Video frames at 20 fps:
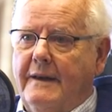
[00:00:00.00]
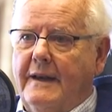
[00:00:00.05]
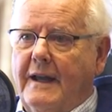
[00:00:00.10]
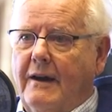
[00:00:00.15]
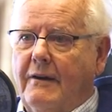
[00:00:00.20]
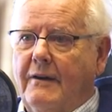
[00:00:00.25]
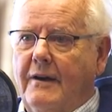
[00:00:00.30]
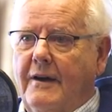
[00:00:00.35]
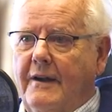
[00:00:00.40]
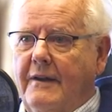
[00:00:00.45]

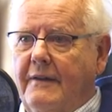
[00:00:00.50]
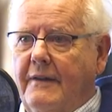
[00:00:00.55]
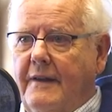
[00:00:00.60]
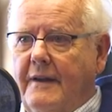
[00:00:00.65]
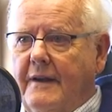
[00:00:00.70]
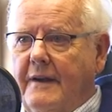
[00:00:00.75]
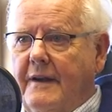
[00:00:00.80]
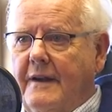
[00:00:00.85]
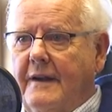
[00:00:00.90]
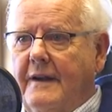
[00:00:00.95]
Now,
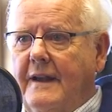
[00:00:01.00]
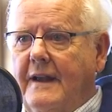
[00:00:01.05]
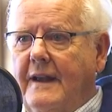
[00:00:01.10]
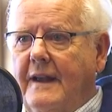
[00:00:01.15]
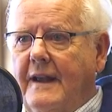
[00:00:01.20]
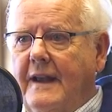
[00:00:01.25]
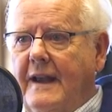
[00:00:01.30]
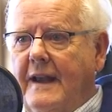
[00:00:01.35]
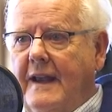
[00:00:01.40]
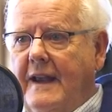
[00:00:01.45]

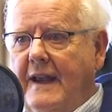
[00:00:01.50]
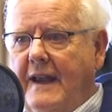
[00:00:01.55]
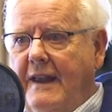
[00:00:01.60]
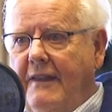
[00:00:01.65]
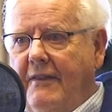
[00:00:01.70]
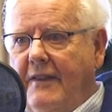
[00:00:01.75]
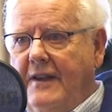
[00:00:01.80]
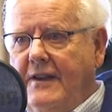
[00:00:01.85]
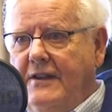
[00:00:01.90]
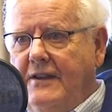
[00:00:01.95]

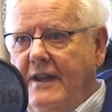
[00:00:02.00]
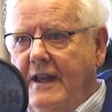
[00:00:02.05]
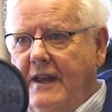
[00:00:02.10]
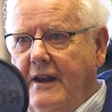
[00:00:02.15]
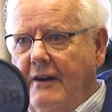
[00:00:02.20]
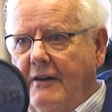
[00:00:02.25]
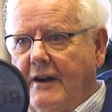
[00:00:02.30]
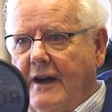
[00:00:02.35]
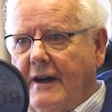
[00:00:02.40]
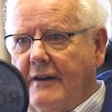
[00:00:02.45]
in the
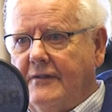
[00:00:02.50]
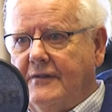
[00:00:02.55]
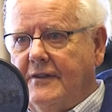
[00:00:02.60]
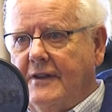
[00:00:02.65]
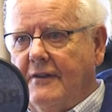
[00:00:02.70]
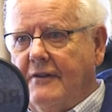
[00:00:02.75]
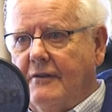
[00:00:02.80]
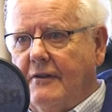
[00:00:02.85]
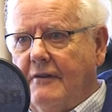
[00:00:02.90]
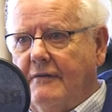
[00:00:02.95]
year
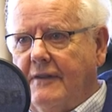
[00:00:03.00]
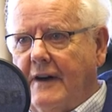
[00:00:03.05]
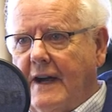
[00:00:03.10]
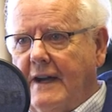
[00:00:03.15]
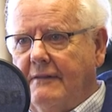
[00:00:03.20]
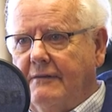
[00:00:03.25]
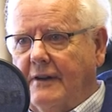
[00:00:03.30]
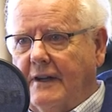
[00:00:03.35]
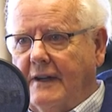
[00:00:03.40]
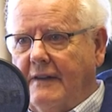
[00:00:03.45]
after the
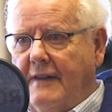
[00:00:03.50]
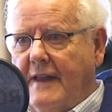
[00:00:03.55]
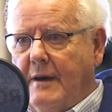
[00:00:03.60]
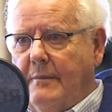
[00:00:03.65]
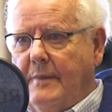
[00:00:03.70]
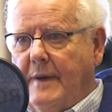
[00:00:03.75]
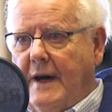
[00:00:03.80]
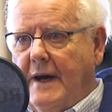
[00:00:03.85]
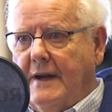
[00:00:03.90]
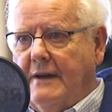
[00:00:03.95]
revival in
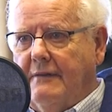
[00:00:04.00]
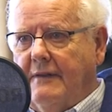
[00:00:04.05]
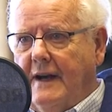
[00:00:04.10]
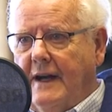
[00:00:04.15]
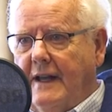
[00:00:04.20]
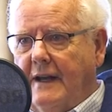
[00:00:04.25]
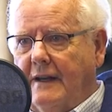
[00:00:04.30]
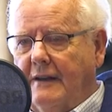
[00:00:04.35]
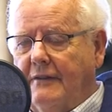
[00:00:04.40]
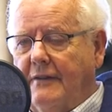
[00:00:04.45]
that part of
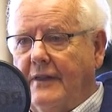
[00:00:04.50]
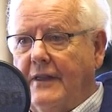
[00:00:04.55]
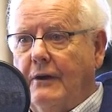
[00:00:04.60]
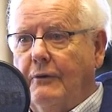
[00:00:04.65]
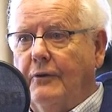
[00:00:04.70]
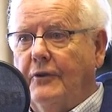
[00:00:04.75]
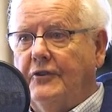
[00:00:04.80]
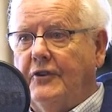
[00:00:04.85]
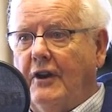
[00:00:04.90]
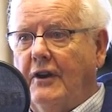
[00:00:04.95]
Ireland,
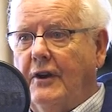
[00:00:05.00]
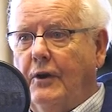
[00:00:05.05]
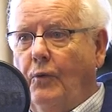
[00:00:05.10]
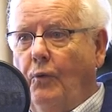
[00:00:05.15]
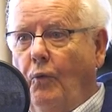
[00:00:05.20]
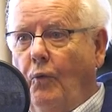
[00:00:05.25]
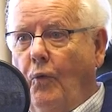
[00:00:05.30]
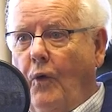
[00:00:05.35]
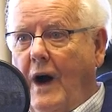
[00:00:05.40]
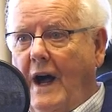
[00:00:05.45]
there was only
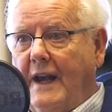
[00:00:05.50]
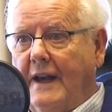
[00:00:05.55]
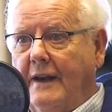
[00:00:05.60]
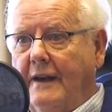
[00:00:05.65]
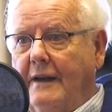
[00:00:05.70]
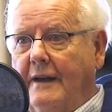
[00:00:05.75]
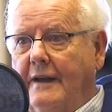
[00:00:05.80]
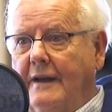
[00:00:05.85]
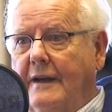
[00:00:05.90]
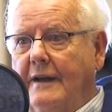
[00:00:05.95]

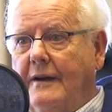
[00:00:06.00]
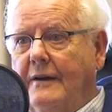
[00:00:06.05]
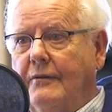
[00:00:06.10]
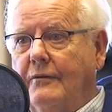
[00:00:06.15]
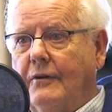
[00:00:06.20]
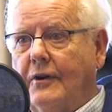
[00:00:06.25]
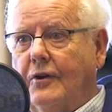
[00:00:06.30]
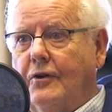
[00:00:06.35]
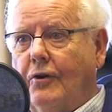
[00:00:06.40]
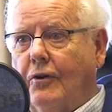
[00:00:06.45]
one
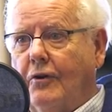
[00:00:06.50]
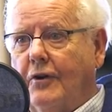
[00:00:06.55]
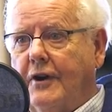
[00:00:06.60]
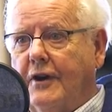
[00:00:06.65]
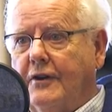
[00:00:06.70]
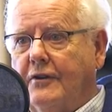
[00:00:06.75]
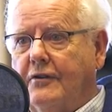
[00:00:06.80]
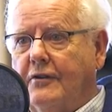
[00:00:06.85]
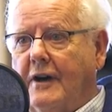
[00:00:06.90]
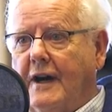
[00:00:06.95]

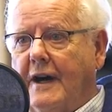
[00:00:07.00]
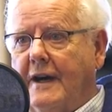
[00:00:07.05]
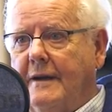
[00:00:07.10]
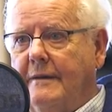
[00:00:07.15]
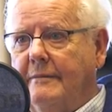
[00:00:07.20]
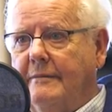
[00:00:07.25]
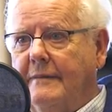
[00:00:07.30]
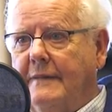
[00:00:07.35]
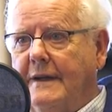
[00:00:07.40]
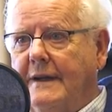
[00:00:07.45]
recorded
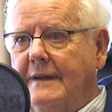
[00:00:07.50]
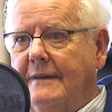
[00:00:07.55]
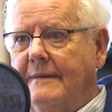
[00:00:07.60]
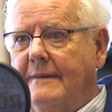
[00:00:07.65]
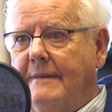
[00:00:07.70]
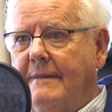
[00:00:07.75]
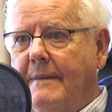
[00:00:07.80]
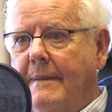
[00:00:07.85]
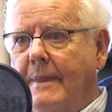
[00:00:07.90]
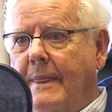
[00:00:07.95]
crime.
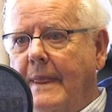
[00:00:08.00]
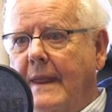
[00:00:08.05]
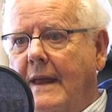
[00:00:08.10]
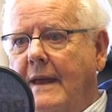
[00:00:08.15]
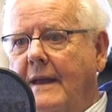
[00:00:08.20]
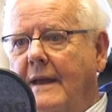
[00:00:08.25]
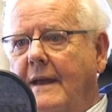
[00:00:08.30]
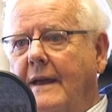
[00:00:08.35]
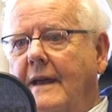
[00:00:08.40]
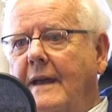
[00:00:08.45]

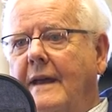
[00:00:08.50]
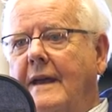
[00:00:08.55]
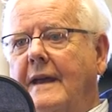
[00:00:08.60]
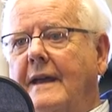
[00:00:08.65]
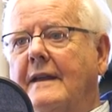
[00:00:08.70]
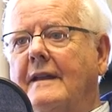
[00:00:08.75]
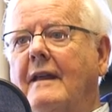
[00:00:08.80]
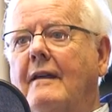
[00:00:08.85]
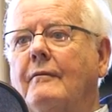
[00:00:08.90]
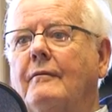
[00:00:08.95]

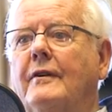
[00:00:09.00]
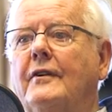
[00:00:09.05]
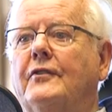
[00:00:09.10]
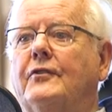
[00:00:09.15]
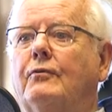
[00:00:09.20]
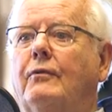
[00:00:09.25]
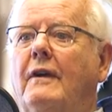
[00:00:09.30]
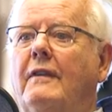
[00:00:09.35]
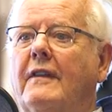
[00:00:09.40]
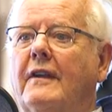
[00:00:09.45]
In other
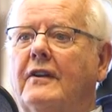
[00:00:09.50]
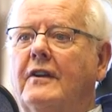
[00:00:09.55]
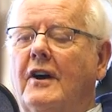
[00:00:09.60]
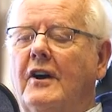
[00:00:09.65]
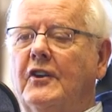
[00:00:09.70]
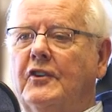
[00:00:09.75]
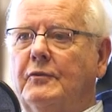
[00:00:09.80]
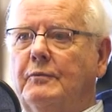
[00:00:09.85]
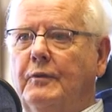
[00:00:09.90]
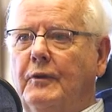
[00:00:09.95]
words, when the
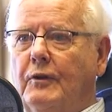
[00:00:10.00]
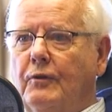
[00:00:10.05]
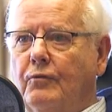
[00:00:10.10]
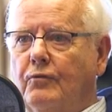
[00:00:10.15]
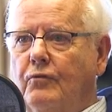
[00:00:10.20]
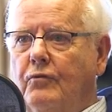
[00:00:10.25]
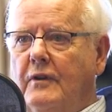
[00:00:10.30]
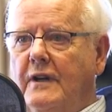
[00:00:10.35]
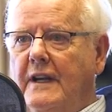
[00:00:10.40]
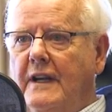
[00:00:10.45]
gospel
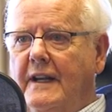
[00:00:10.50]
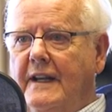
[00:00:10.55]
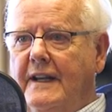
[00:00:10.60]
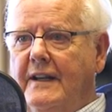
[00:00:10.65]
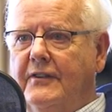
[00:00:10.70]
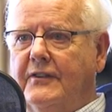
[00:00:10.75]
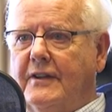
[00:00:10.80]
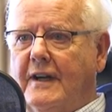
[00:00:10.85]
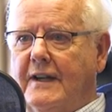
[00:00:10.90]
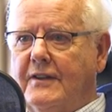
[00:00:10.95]

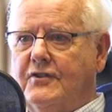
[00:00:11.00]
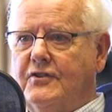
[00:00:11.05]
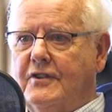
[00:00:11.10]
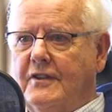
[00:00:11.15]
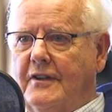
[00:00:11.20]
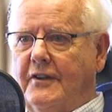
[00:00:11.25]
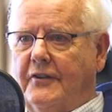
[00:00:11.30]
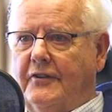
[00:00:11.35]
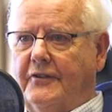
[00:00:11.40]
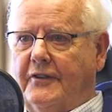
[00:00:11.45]
really
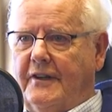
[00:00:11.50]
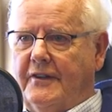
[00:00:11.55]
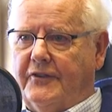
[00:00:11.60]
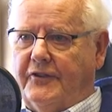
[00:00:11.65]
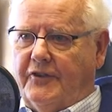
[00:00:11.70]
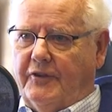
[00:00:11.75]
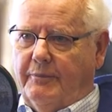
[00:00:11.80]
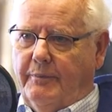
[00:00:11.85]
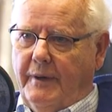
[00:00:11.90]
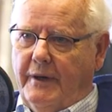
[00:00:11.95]
touches
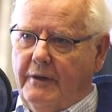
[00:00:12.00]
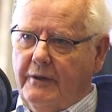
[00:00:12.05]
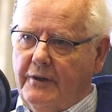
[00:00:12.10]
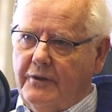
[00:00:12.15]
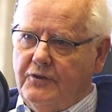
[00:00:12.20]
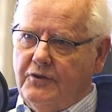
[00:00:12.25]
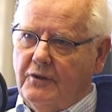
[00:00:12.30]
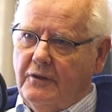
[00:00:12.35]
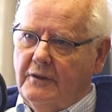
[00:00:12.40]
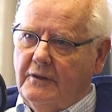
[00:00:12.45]
its
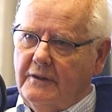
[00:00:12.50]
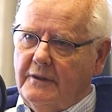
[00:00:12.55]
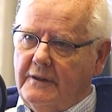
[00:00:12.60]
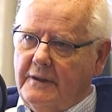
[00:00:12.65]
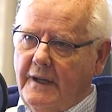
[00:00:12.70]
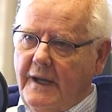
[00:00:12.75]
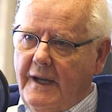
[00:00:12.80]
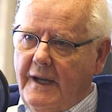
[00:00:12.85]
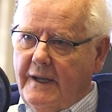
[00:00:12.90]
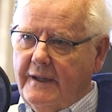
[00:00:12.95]
spiritual
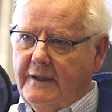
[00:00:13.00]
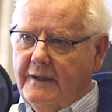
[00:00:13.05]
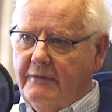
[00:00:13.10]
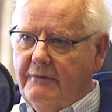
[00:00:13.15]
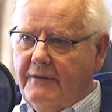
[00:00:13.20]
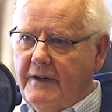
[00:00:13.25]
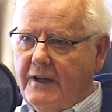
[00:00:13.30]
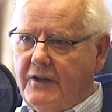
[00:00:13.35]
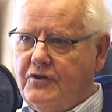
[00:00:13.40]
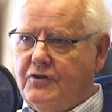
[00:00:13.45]

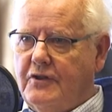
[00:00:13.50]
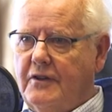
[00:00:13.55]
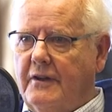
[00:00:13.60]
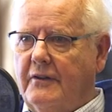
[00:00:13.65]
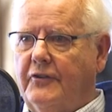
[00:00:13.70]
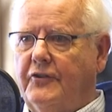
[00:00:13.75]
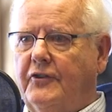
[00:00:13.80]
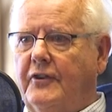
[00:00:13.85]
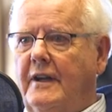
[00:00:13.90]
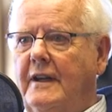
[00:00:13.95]
conviction
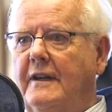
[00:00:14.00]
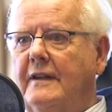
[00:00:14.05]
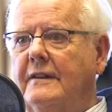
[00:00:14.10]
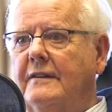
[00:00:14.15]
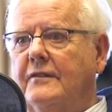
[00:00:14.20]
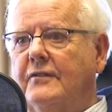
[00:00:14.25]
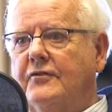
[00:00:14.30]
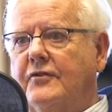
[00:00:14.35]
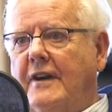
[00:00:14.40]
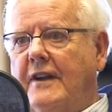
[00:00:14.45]
of
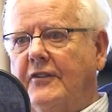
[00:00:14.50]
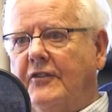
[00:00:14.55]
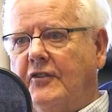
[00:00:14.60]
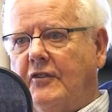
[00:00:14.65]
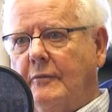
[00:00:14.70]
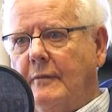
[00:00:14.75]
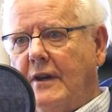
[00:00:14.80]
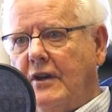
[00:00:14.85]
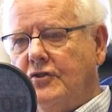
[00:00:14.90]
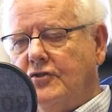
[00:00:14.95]
sin,
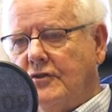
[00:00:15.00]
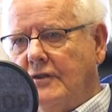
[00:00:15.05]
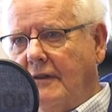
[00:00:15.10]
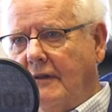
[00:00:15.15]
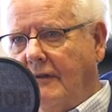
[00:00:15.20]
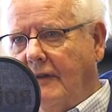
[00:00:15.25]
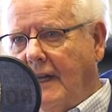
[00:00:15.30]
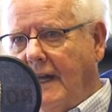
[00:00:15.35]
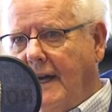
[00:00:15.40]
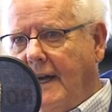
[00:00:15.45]
transformation
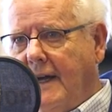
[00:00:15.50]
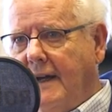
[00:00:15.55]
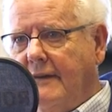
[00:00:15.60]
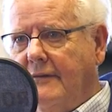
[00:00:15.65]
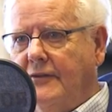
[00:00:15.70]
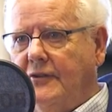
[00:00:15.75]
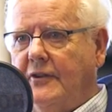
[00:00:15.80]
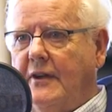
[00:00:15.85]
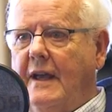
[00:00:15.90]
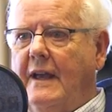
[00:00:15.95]
of
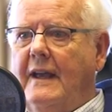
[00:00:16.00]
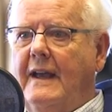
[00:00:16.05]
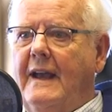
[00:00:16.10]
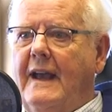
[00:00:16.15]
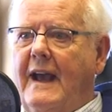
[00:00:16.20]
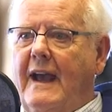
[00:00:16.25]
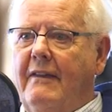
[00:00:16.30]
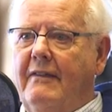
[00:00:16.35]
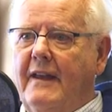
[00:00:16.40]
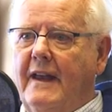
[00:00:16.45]
lives,
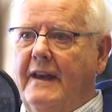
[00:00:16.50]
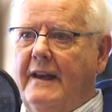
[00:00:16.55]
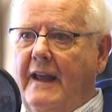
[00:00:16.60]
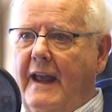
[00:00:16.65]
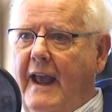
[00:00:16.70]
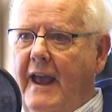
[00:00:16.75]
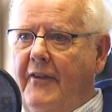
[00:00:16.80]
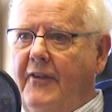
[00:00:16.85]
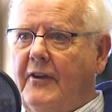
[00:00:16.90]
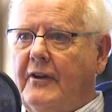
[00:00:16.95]
and
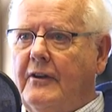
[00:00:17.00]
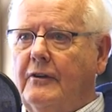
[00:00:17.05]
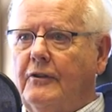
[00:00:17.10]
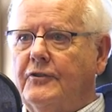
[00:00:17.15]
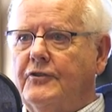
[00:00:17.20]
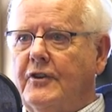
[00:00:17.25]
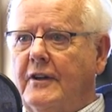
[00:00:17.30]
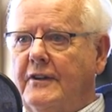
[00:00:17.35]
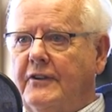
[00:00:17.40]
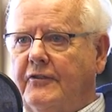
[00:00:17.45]
then
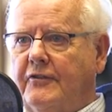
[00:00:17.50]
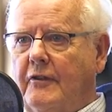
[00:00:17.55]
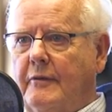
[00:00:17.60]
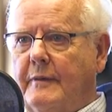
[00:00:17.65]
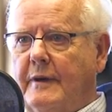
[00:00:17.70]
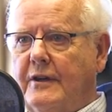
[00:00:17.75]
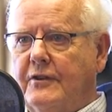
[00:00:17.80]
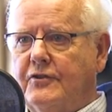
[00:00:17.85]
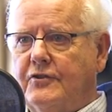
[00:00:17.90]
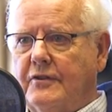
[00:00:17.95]
ethical
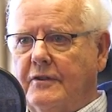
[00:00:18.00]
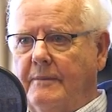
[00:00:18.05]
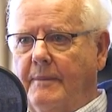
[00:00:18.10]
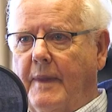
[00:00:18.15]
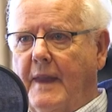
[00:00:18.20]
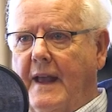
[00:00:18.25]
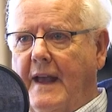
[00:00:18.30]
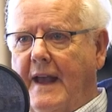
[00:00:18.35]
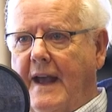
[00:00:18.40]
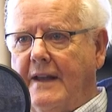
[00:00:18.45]
transformation
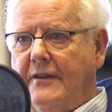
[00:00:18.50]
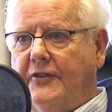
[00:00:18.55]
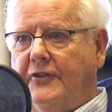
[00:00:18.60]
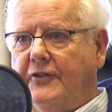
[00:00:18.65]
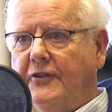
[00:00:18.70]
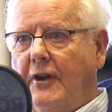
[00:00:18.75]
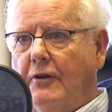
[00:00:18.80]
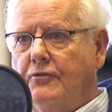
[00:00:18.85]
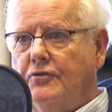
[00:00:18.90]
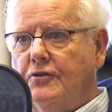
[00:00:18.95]
and
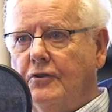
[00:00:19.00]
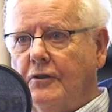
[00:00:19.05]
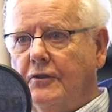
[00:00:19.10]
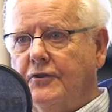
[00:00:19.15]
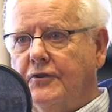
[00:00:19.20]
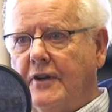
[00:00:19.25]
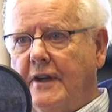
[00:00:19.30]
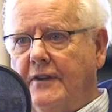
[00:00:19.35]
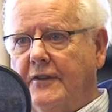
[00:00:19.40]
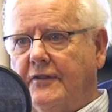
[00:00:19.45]
social
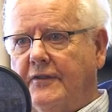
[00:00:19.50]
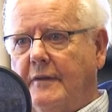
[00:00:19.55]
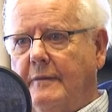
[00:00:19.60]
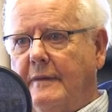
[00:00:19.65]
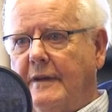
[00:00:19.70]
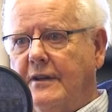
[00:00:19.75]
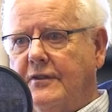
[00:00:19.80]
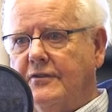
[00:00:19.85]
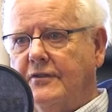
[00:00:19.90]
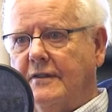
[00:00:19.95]

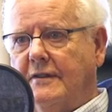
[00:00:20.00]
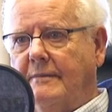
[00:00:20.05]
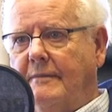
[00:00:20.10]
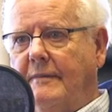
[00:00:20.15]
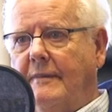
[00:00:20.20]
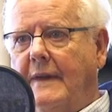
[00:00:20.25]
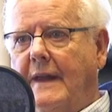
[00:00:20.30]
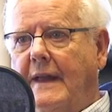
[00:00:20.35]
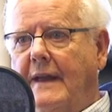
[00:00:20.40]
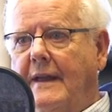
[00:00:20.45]
transformation,
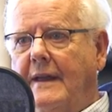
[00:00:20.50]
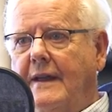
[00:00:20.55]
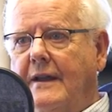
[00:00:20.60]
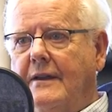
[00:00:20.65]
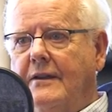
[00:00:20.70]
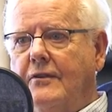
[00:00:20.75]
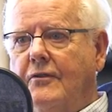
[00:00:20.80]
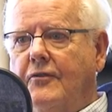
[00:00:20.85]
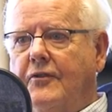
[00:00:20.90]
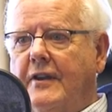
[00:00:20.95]

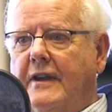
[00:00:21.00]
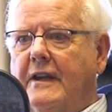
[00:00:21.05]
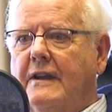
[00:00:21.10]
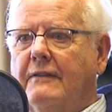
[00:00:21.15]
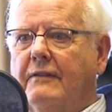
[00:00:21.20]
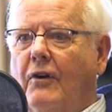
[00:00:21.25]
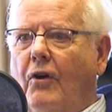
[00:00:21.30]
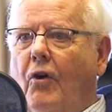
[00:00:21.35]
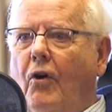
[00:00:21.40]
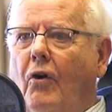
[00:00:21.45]
you think
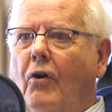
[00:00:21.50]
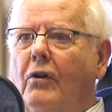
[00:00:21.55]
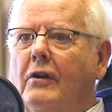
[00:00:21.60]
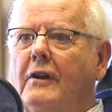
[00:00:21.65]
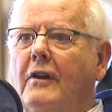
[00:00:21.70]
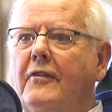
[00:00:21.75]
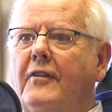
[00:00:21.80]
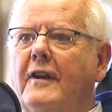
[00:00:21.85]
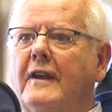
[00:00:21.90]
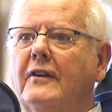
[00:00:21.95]
of
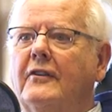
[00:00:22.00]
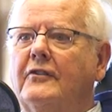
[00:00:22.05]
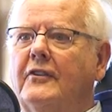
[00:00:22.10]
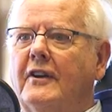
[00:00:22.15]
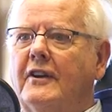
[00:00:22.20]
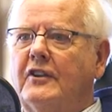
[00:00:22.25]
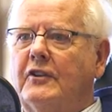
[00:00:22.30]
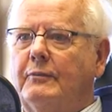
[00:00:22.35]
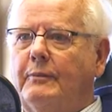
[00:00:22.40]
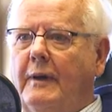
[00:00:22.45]
all the things
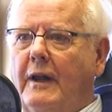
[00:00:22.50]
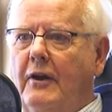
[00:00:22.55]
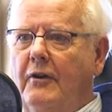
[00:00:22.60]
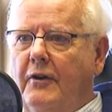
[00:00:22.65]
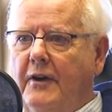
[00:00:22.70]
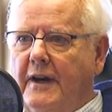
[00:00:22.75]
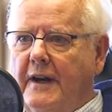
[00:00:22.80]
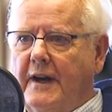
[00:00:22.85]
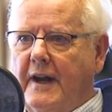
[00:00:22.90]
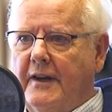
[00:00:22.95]

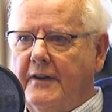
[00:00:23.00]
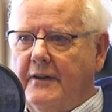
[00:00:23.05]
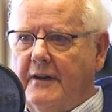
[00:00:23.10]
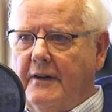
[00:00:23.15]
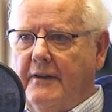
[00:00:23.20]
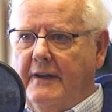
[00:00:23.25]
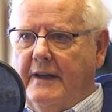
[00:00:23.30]
exploded under